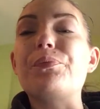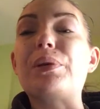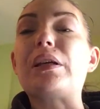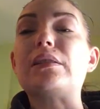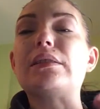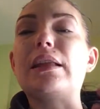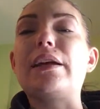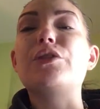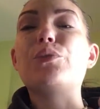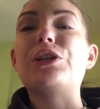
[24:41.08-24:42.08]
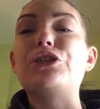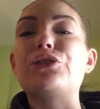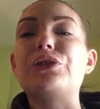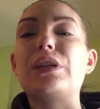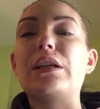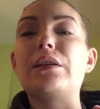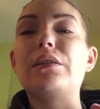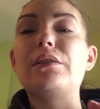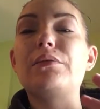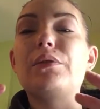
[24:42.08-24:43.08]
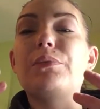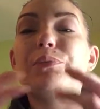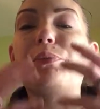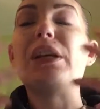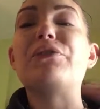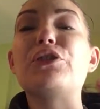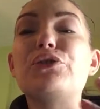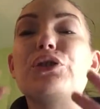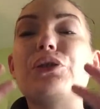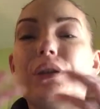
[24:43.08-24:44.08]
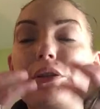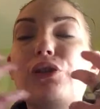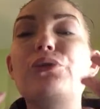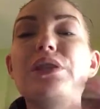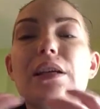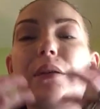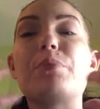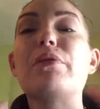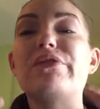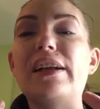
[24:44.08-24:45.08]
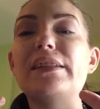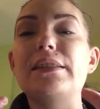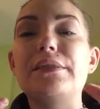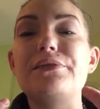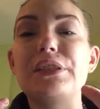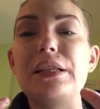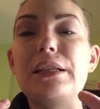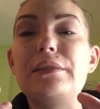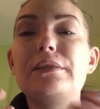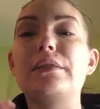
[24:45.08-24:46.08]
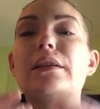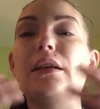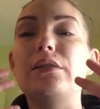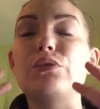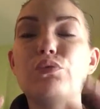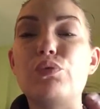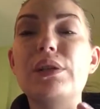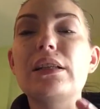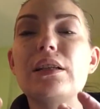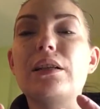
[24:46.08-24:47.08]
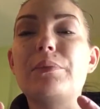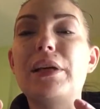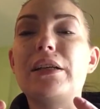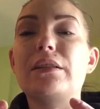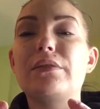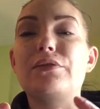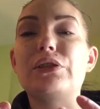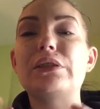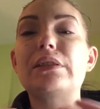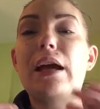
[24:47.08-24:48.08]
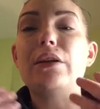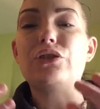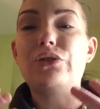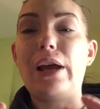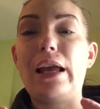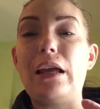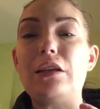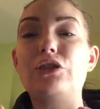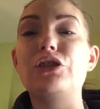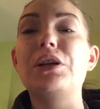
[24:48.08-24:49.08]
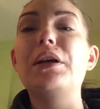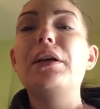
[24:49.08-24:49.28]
Because that's when your skin, if you're using it preventatively, is really going to make a difference as you age.